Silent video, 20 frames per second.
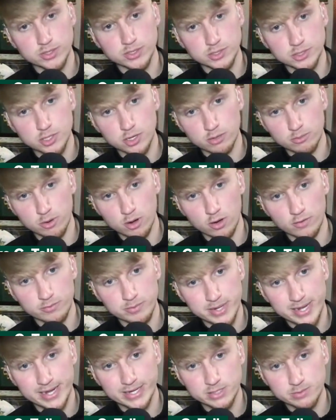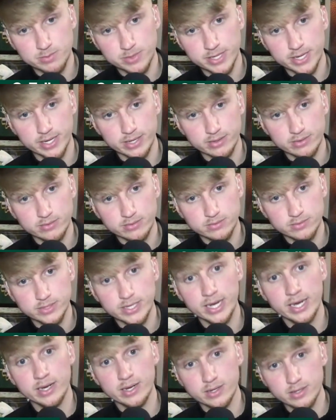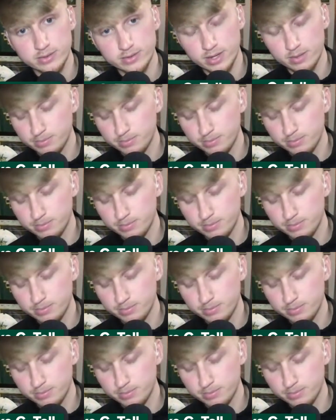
joins the show tomorrow from E S P N. Yeah,